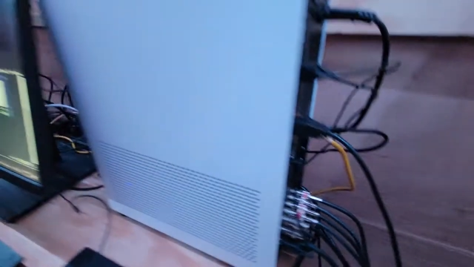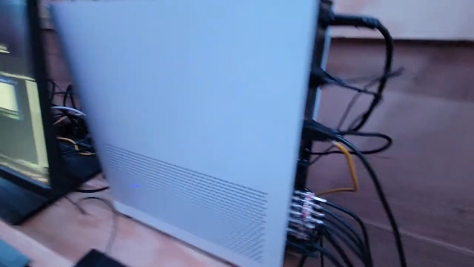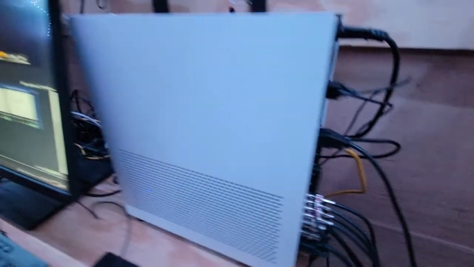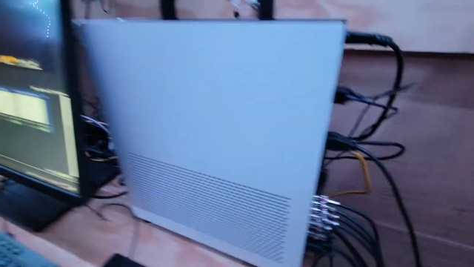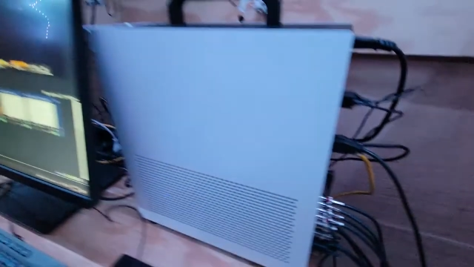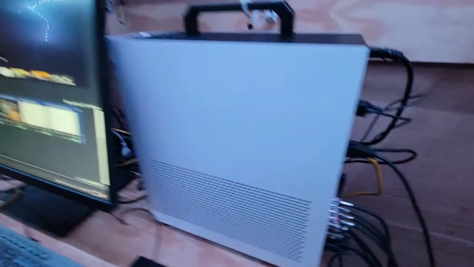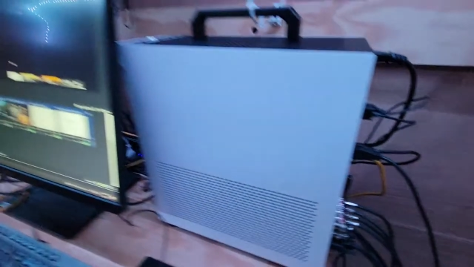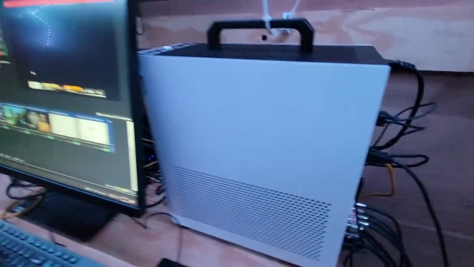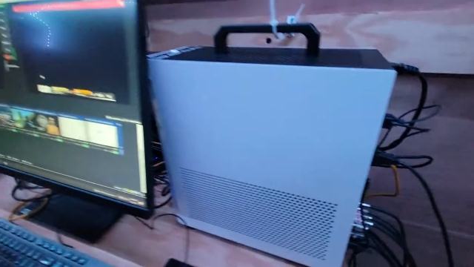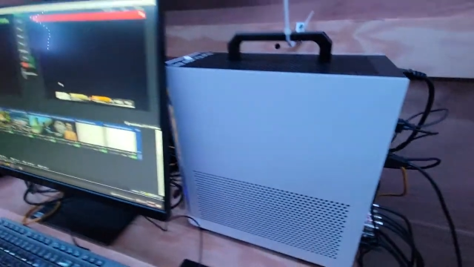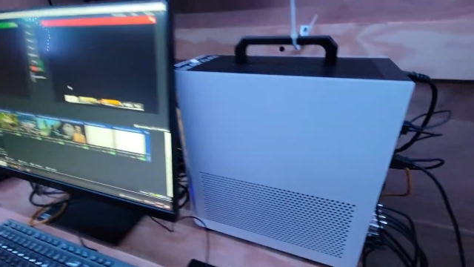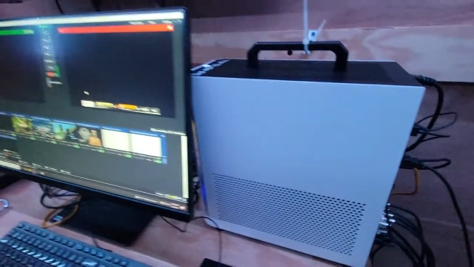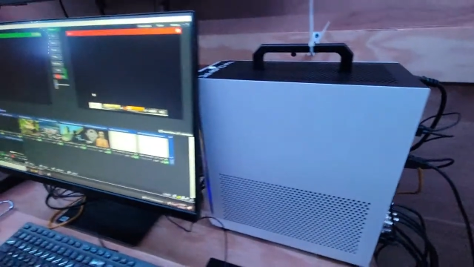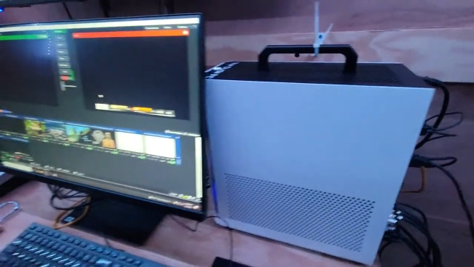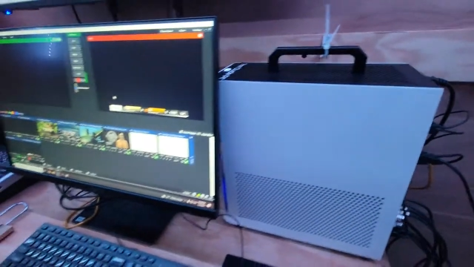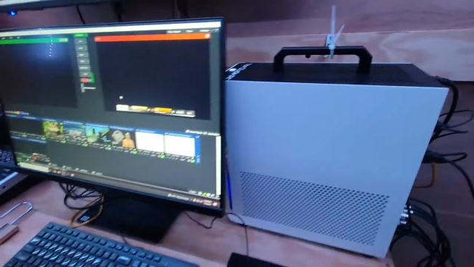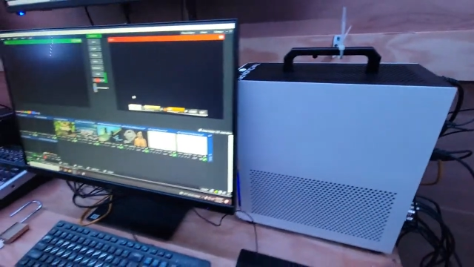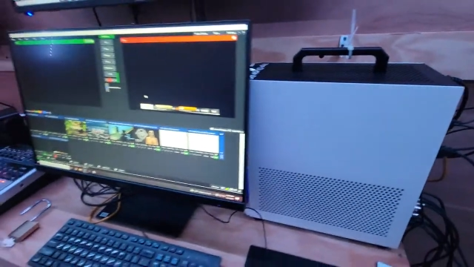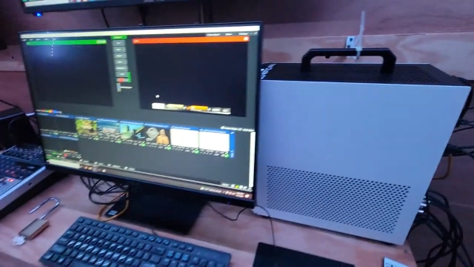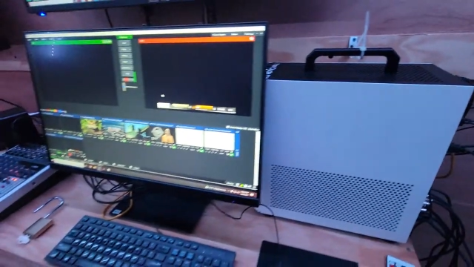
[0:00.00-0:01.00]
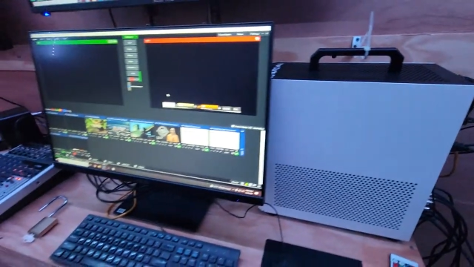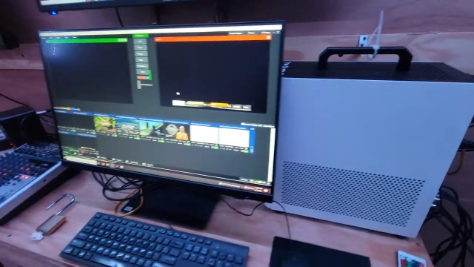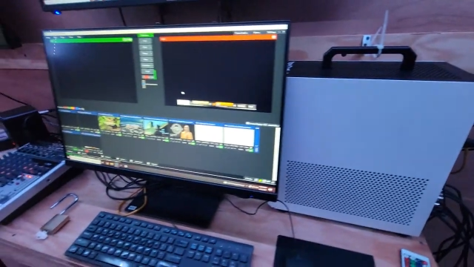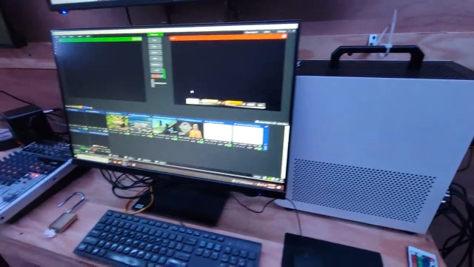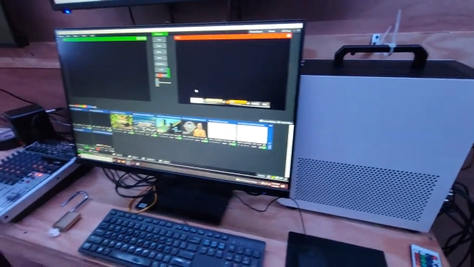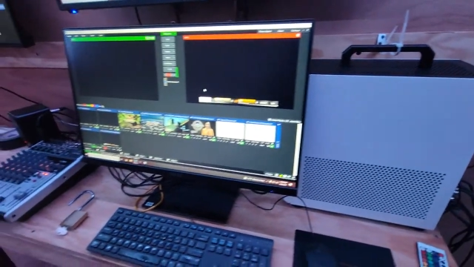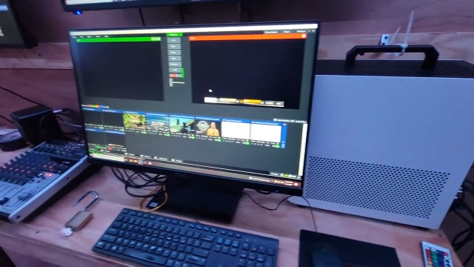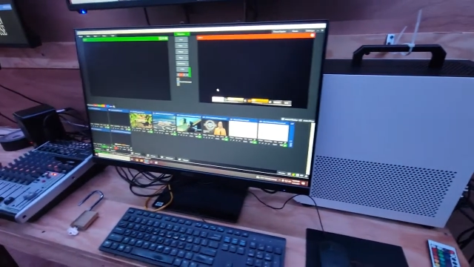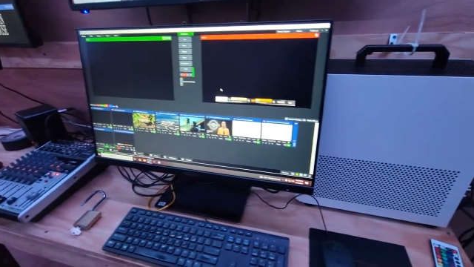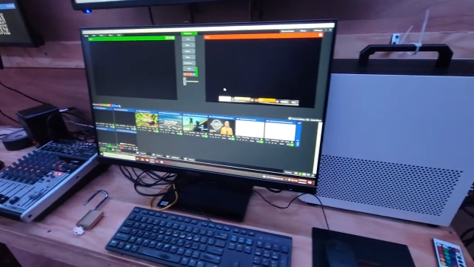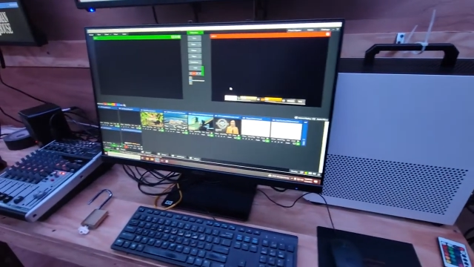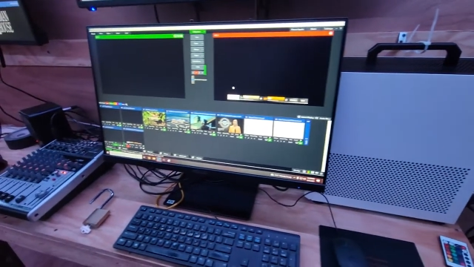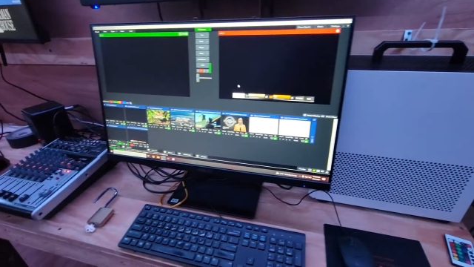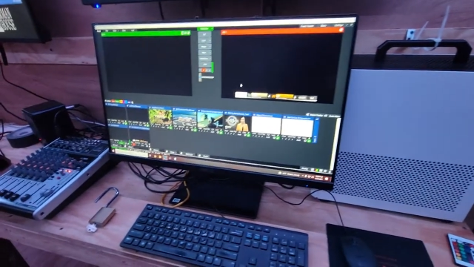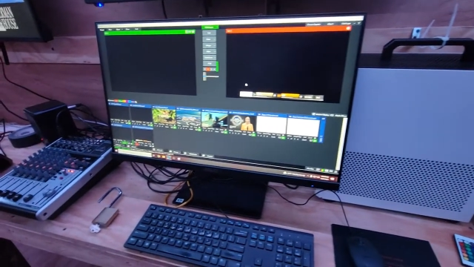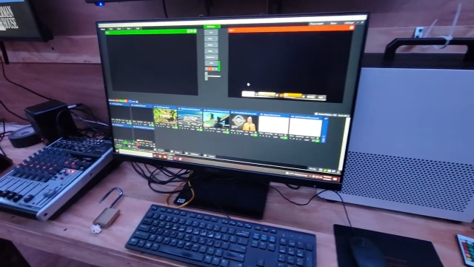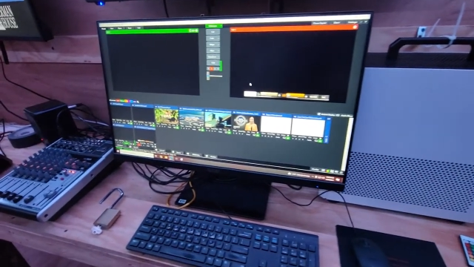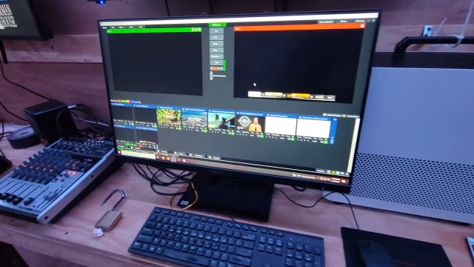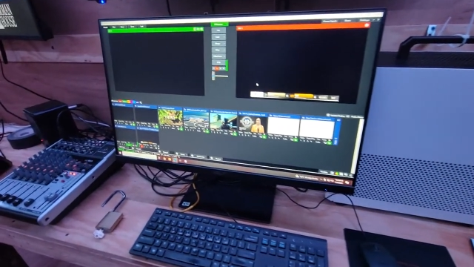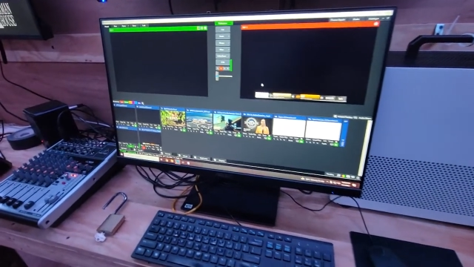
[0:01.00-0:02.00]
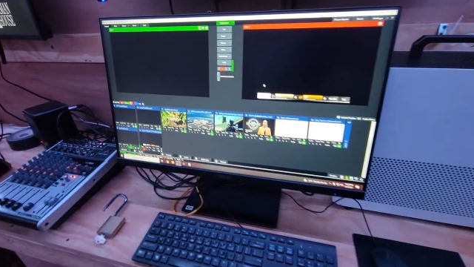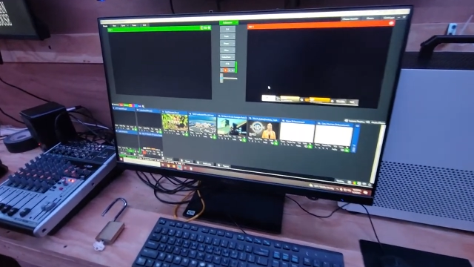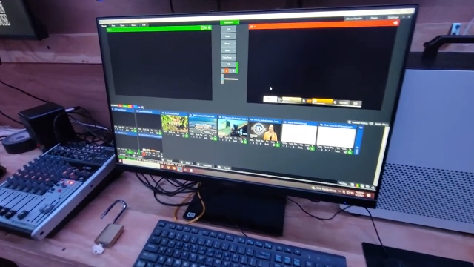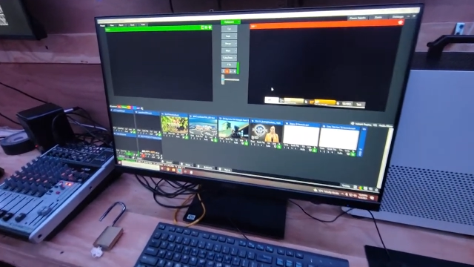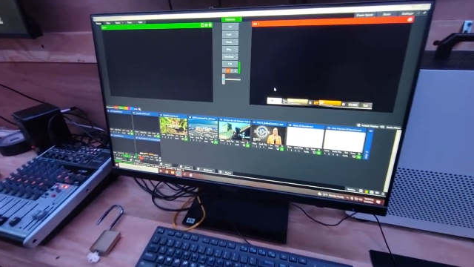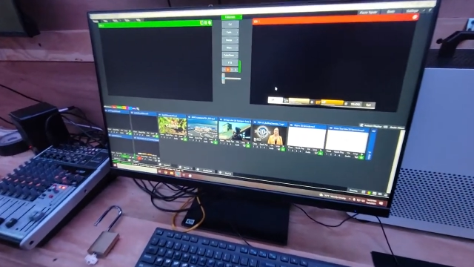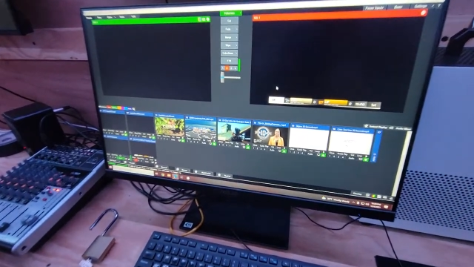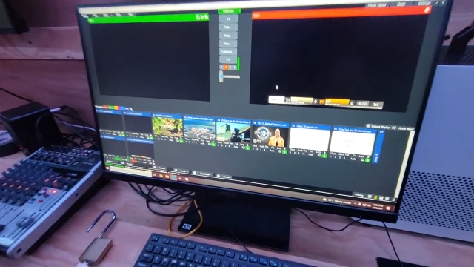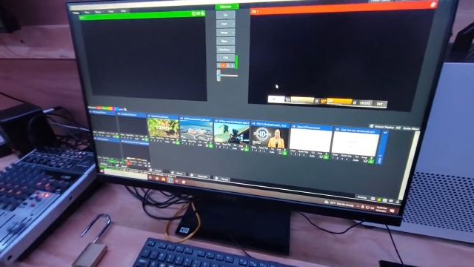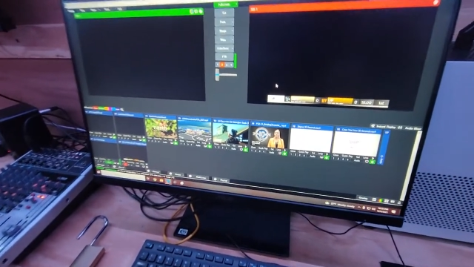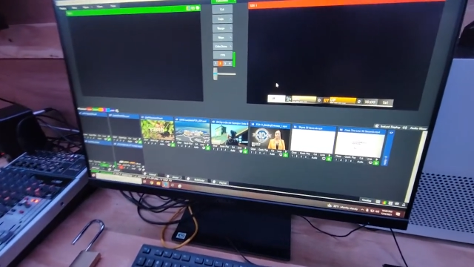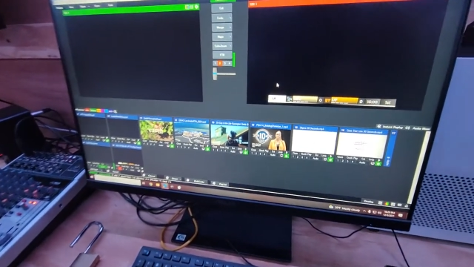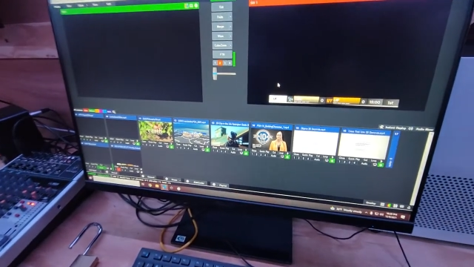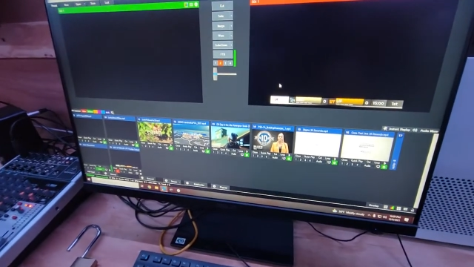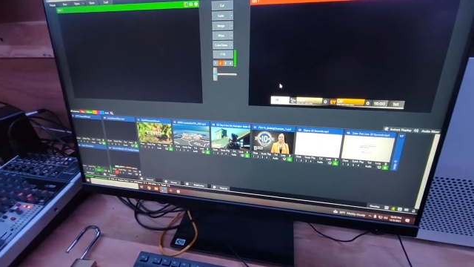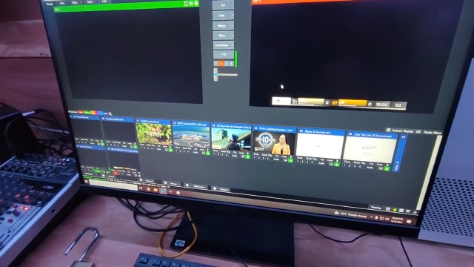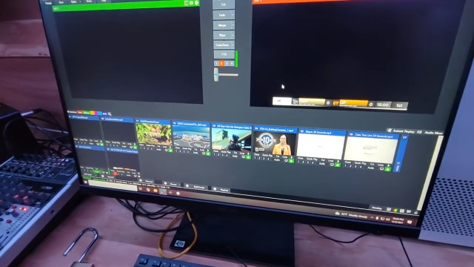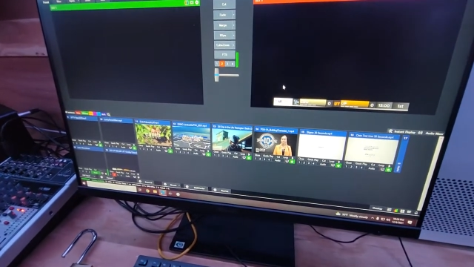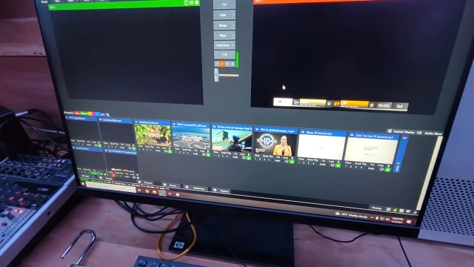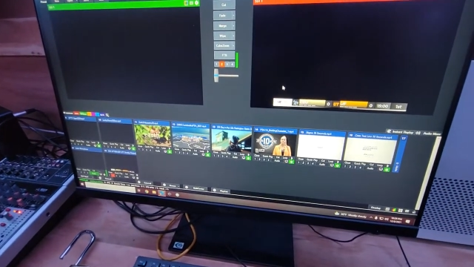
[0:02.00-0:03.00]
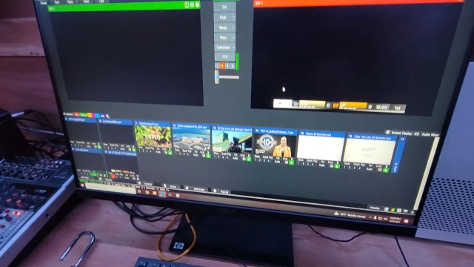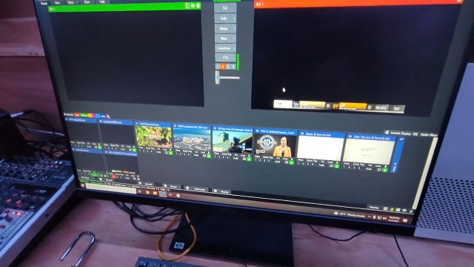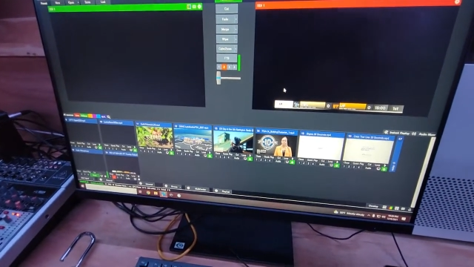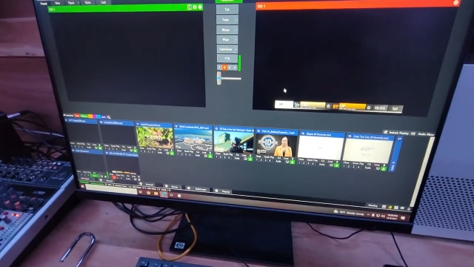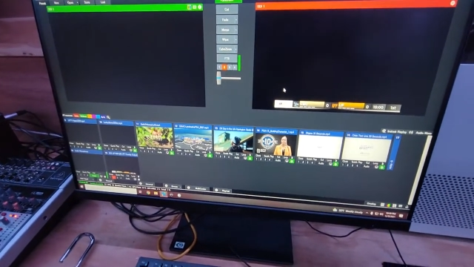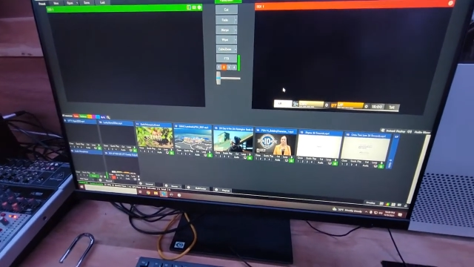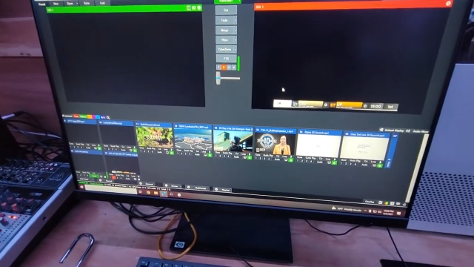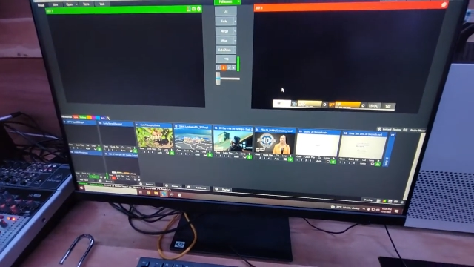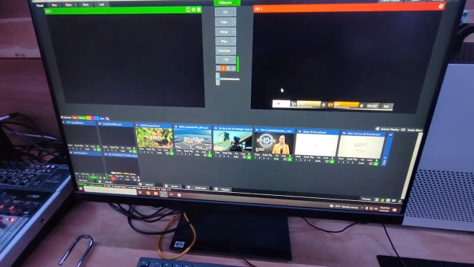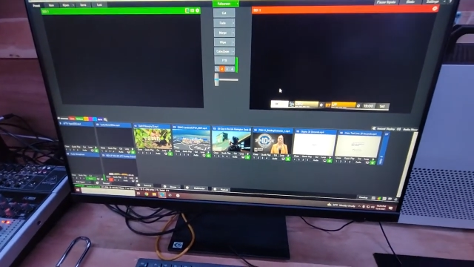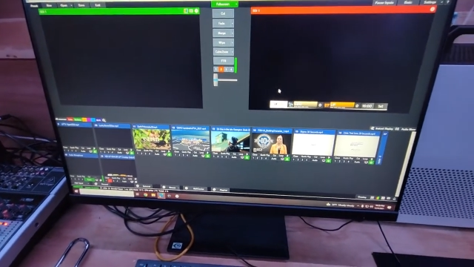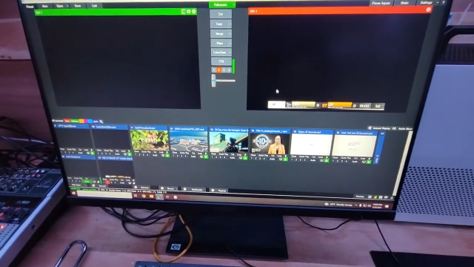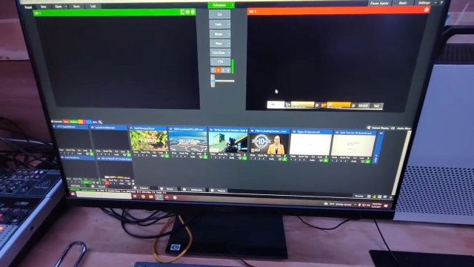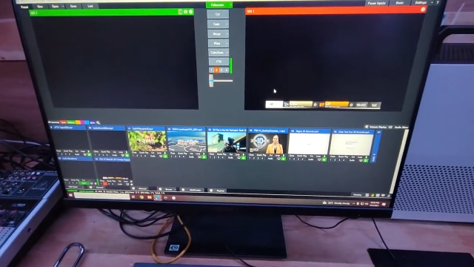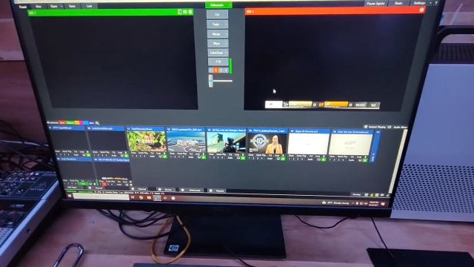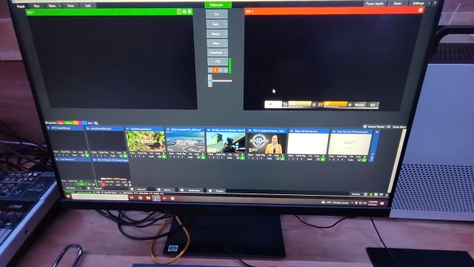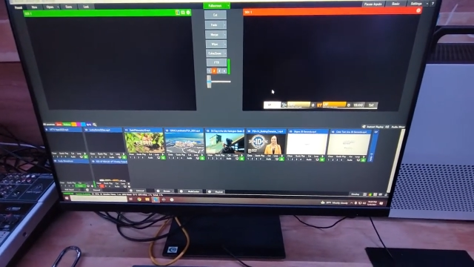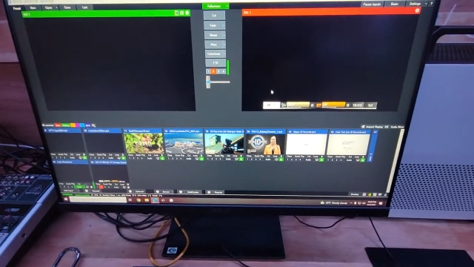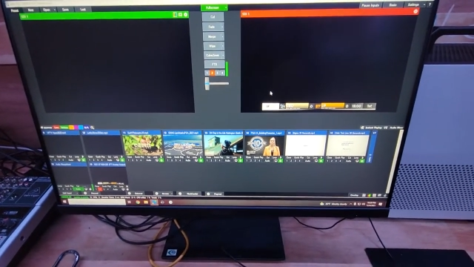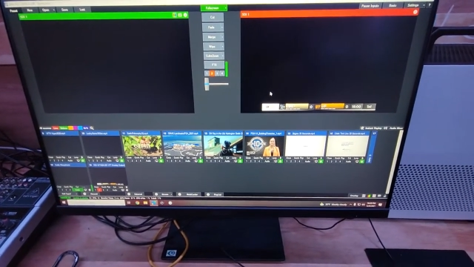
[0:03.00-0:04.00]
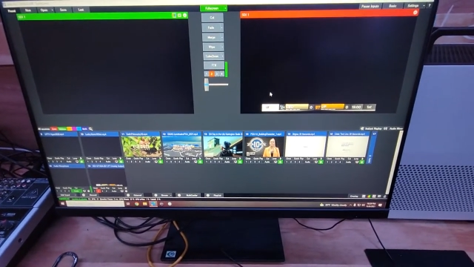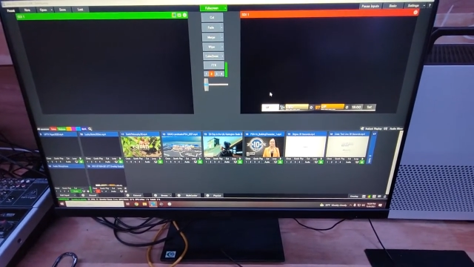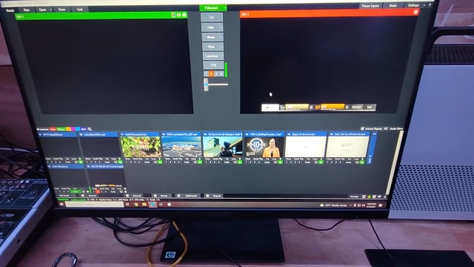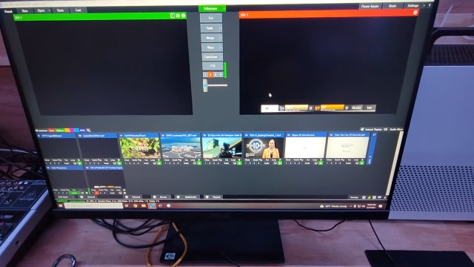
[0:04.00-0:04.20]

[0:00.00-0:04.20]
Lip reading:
(no speaker visible)